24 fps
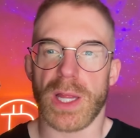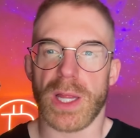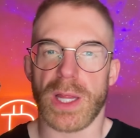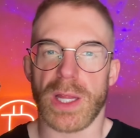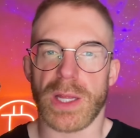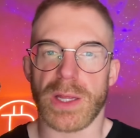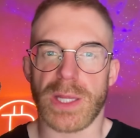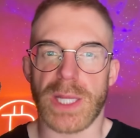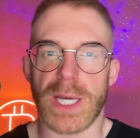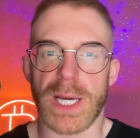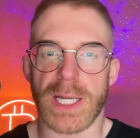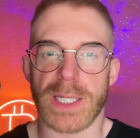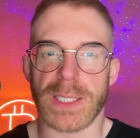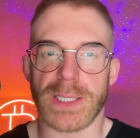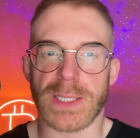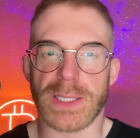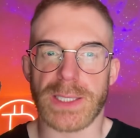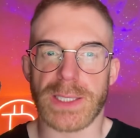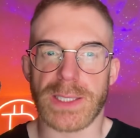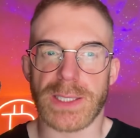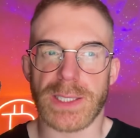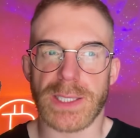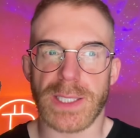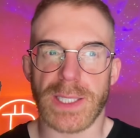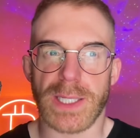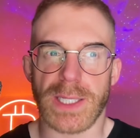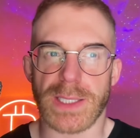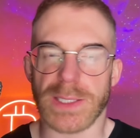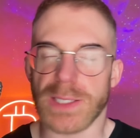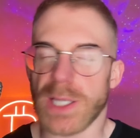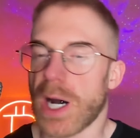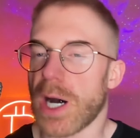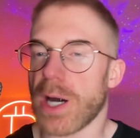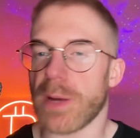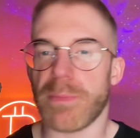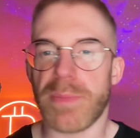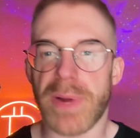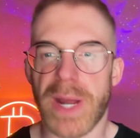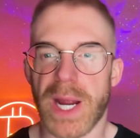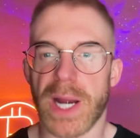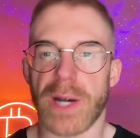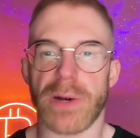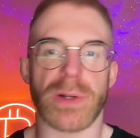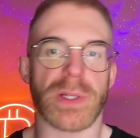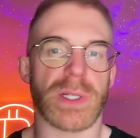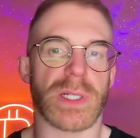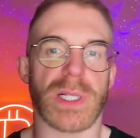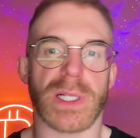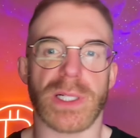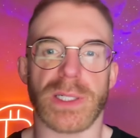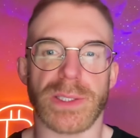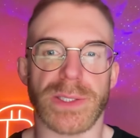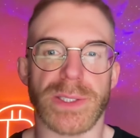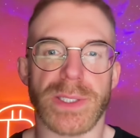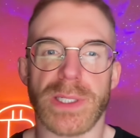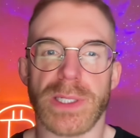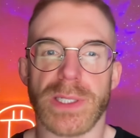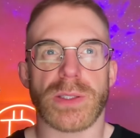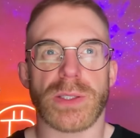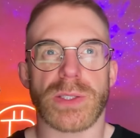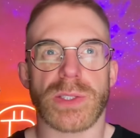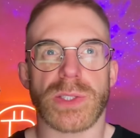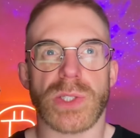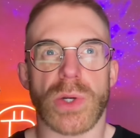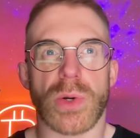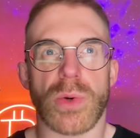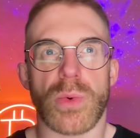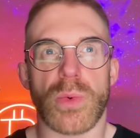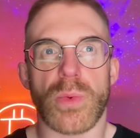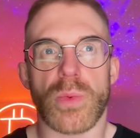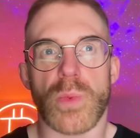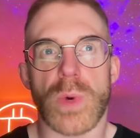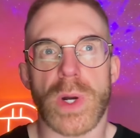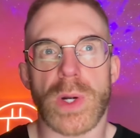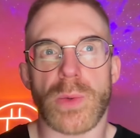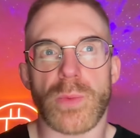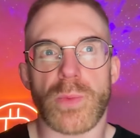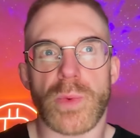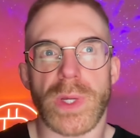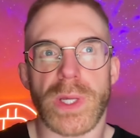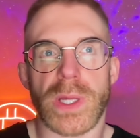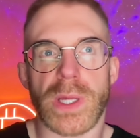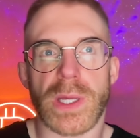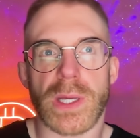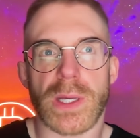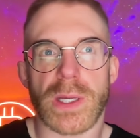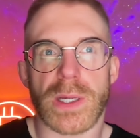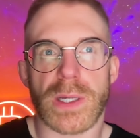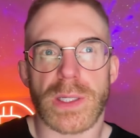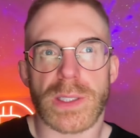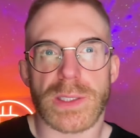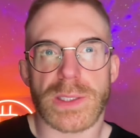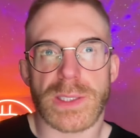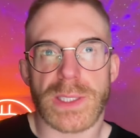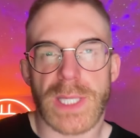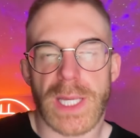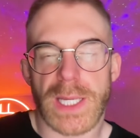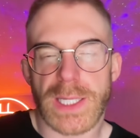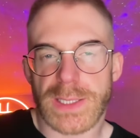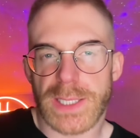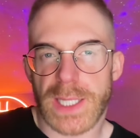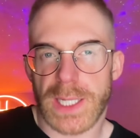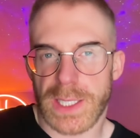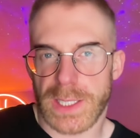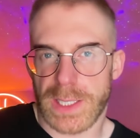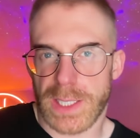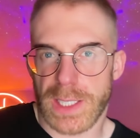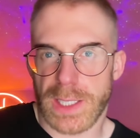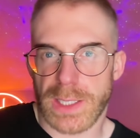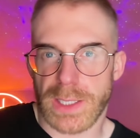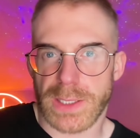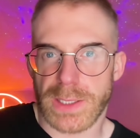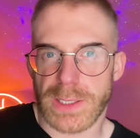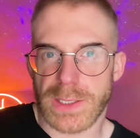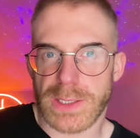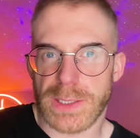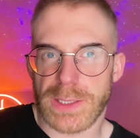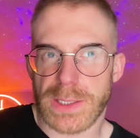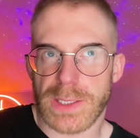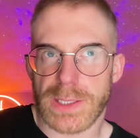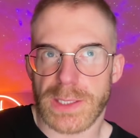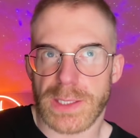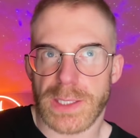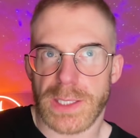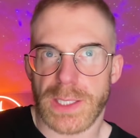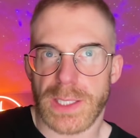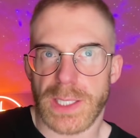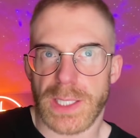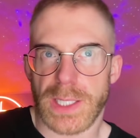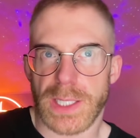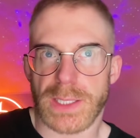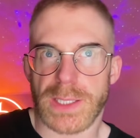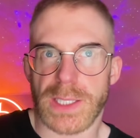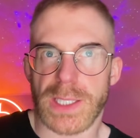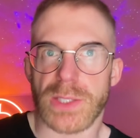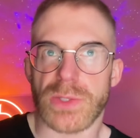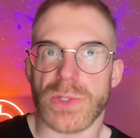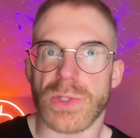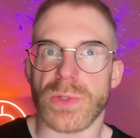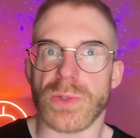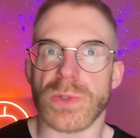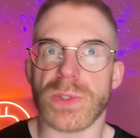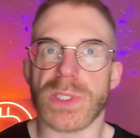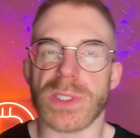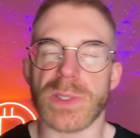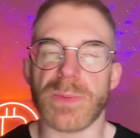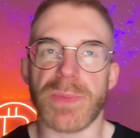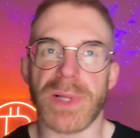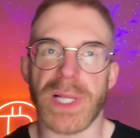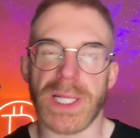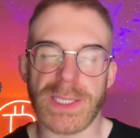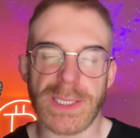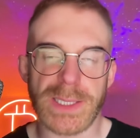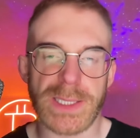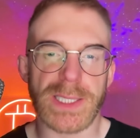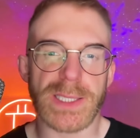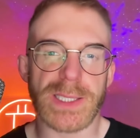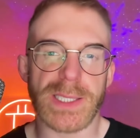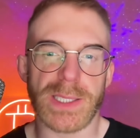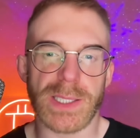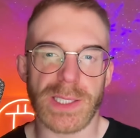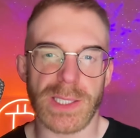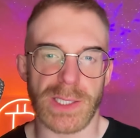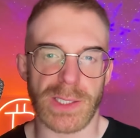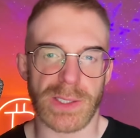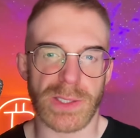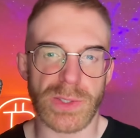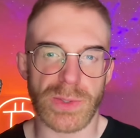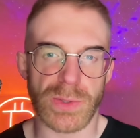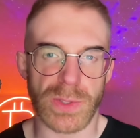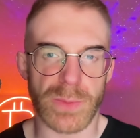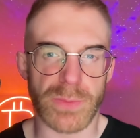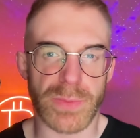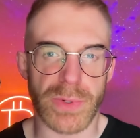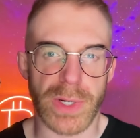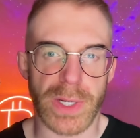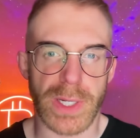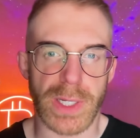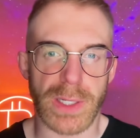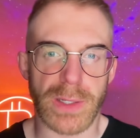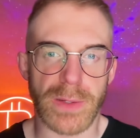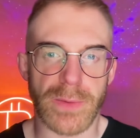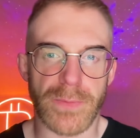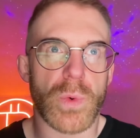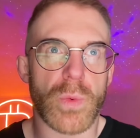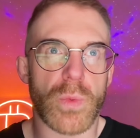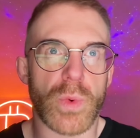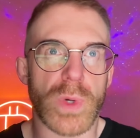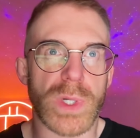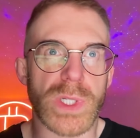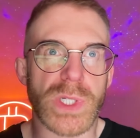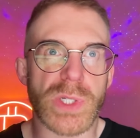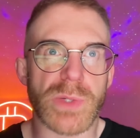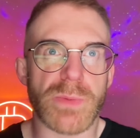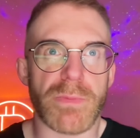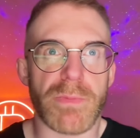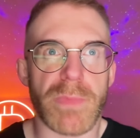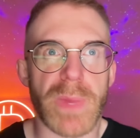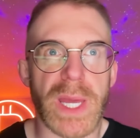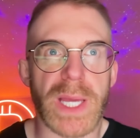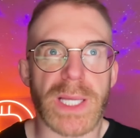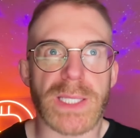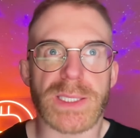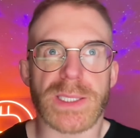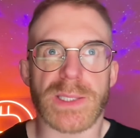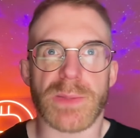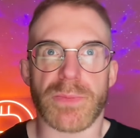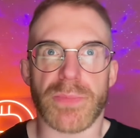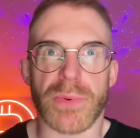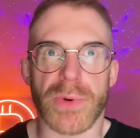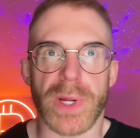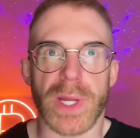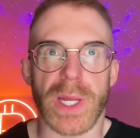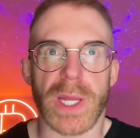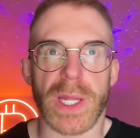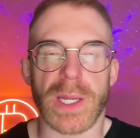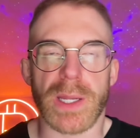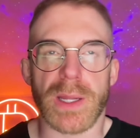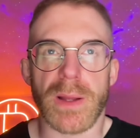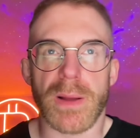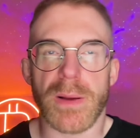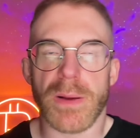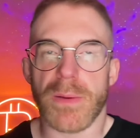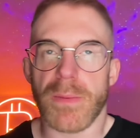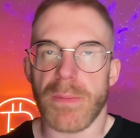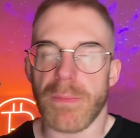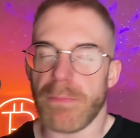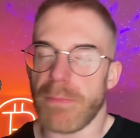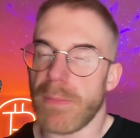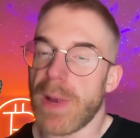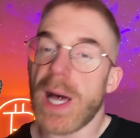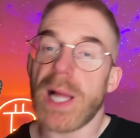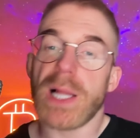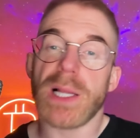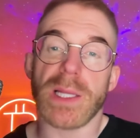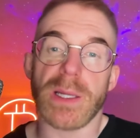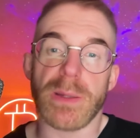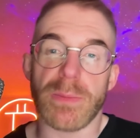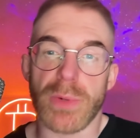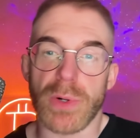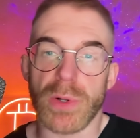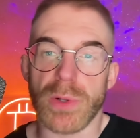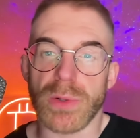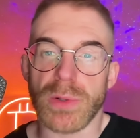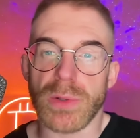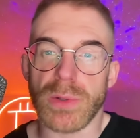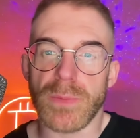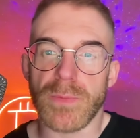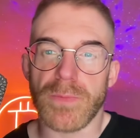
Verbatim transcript: that is unparalleled. So when we take psychedelics, it introduces plasticity into the brain, which makes the brain malleable.